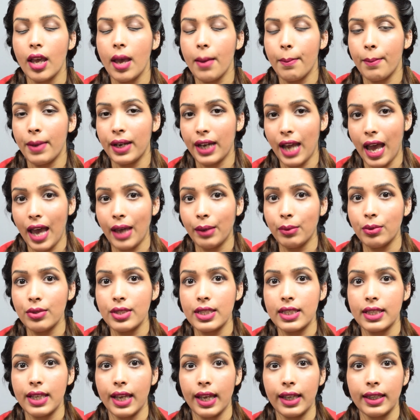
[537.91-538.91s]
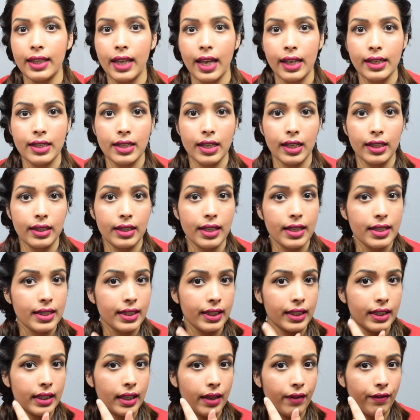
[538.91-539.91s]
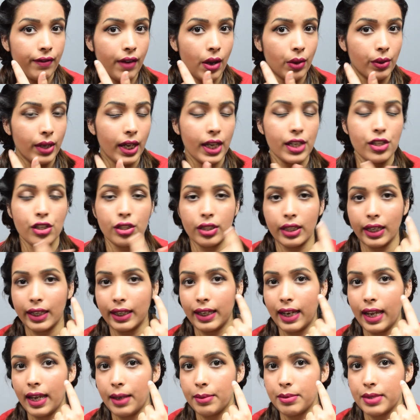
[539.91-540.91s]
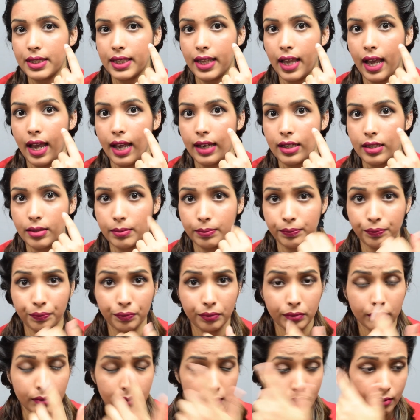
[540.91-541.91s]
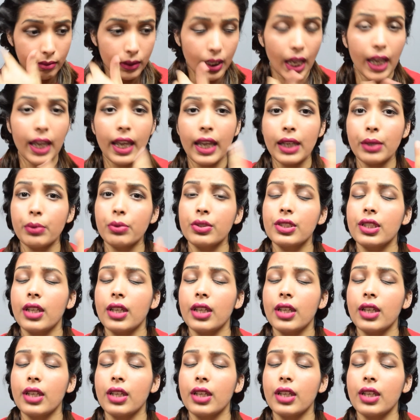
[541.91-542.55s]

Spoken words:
But I would say that this foundation claims that it would